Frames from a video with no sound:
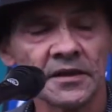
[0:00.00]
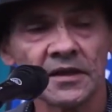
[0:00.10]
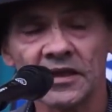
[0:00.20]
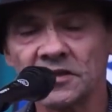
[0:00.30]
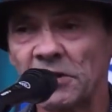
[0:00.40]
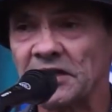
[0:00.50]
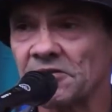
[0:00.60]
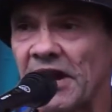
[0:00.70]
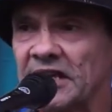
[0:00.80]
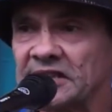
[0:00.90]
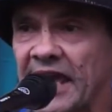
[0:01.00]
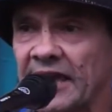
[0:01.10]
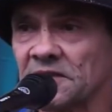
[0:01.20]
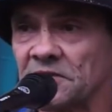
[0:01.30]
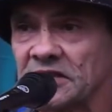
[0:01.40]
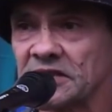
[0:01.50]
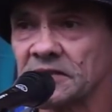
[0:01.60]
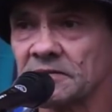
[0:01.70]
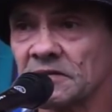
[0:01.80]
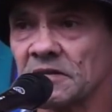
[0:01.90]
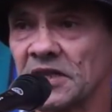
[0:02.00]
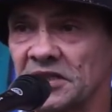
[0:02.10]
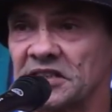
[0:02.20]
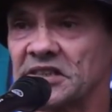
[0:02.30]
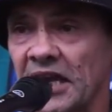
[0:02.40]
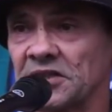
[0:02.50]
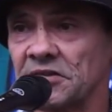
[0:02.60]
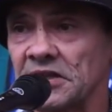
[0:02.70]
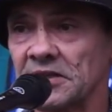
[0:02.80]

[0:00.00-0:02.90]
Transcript: He's one of the greatest activists in this country.